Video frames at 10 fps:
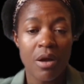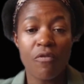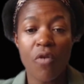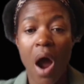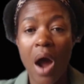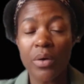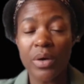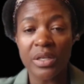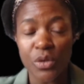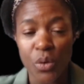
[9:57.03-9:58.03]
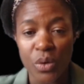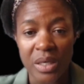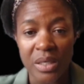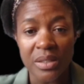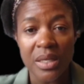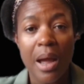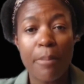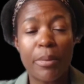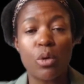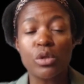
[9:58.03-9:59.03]
for outlet owners,
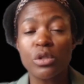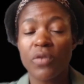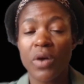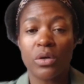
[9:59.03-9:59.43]
but also for